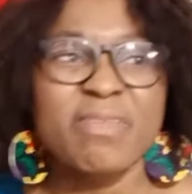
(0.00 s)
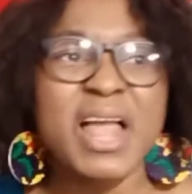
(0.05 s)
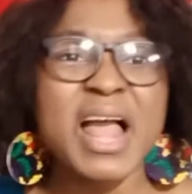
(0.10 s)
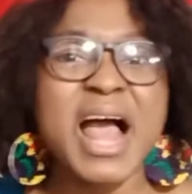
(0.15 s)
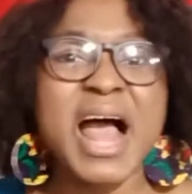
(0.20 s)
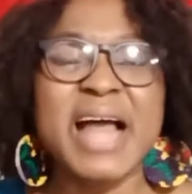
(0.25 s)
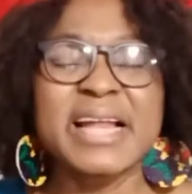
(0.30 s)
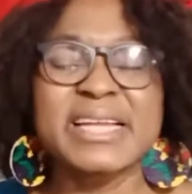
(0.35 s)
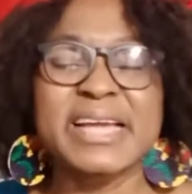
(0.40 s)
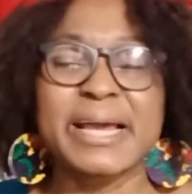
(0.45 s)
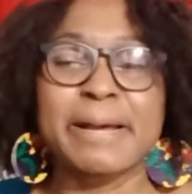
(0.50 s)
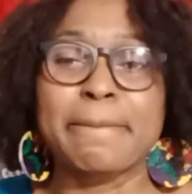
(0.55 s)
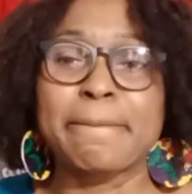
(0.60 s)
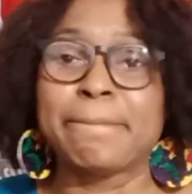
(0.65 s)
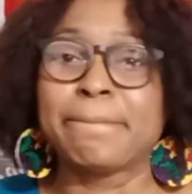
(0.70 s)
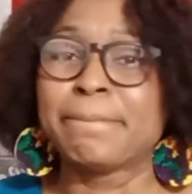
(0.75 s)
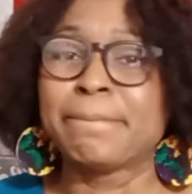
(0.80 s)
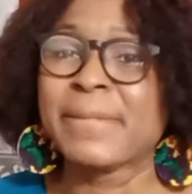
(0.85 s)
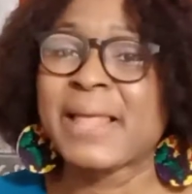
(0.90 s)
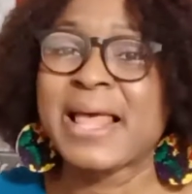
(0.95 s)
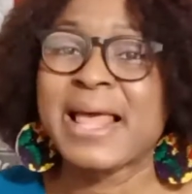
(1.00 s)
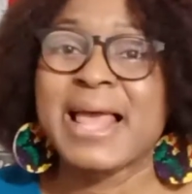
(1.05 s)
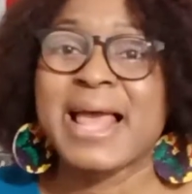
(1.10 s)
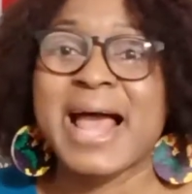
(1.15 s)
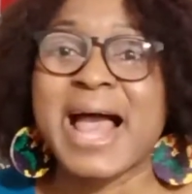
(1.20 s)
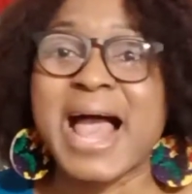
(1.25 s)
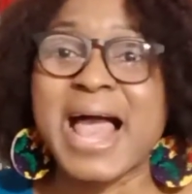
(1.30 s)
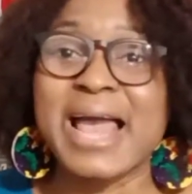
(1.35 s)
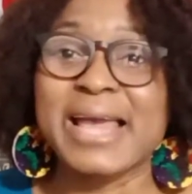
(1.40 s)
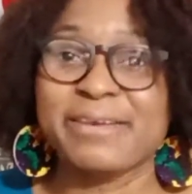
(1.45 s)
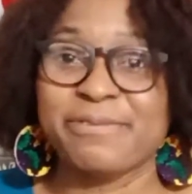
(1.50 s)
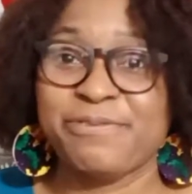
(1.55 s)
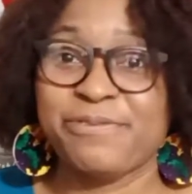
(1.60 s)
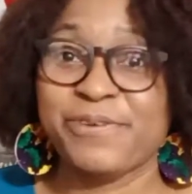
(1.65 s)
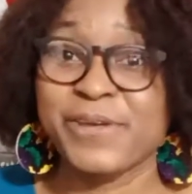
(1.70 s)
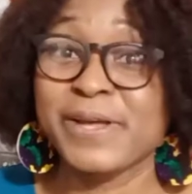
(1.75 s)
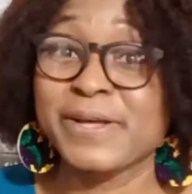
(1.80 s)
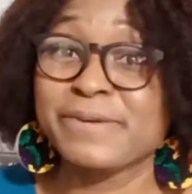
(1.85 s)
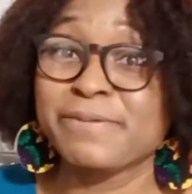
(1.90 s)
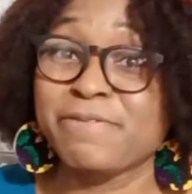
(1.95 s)
And I
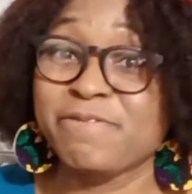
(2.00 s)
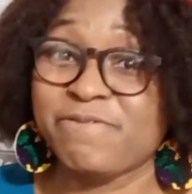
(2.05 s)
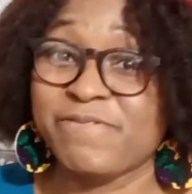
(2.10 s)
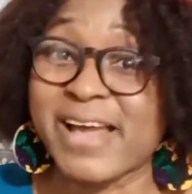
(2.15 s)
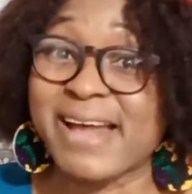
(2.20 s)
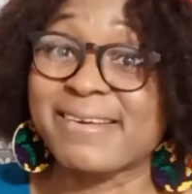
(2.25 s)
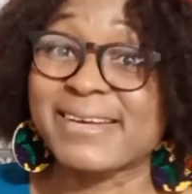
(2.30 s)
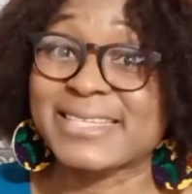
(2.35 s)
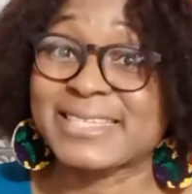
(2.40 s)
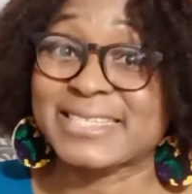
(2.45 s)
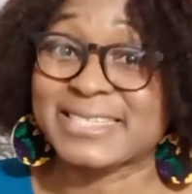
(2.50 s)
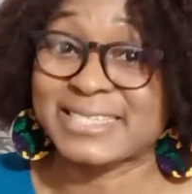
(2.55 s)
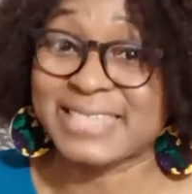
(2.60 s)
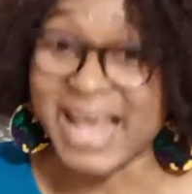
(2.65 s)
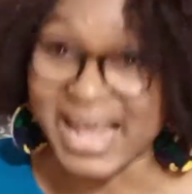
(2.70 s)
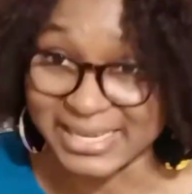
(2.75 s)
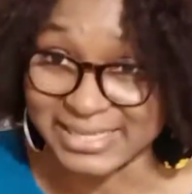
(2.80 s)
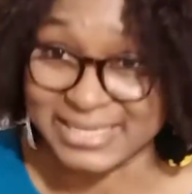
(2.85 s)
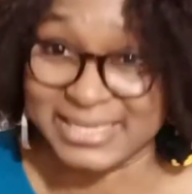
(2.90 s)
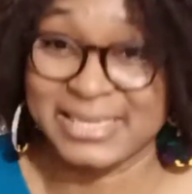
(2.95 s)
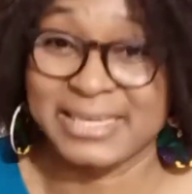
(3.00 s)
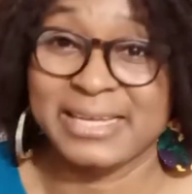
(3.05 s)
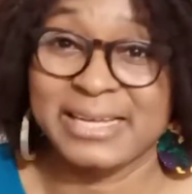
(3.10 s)
feel very sad.